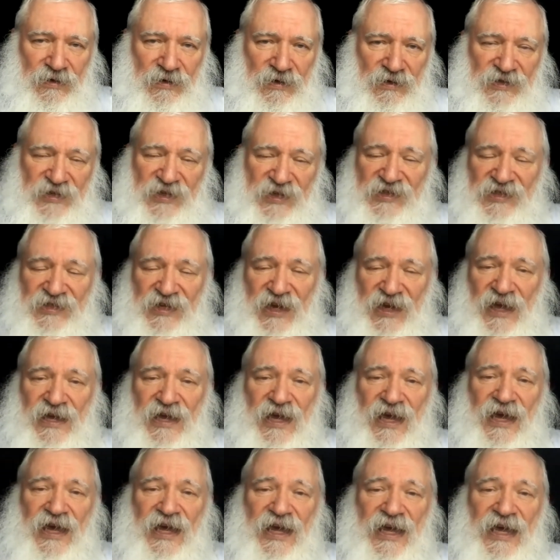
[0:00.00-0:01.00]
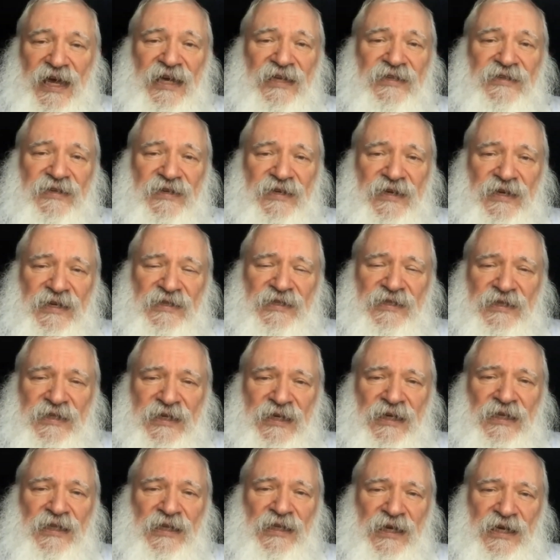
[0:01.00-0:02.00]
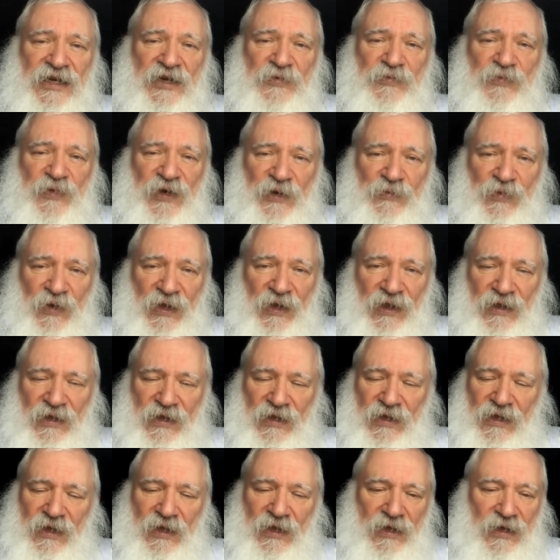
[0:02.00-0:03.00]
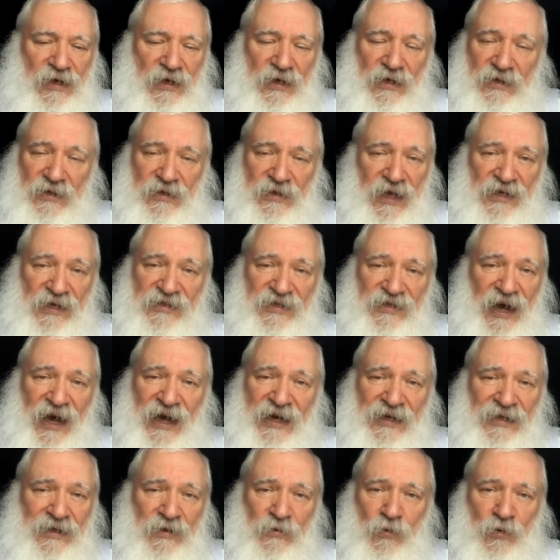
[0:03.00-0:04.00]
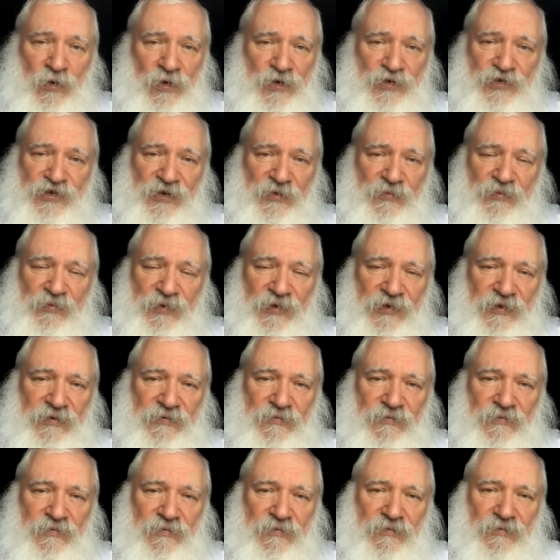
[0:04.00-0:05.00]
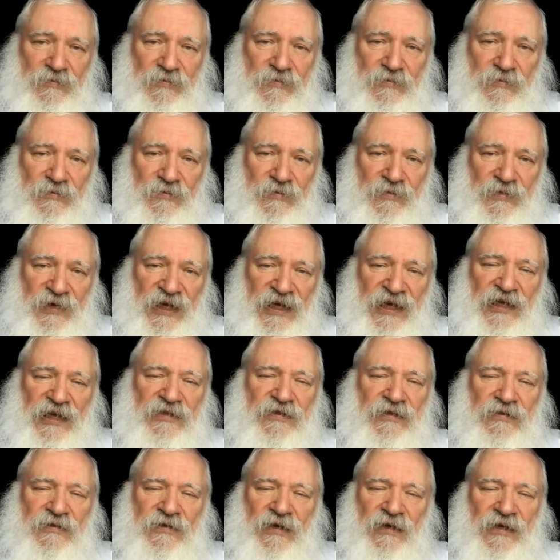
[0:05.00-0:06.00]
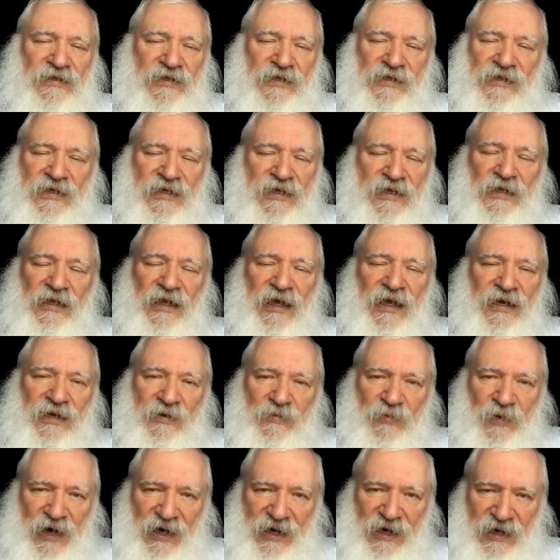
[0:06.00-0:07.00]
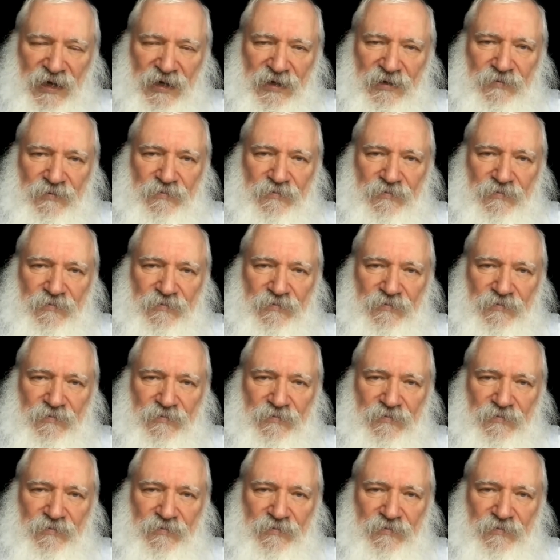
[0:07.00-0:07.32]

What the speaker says: To say it is killing people, that's idol worship. It doesn't kill anybody.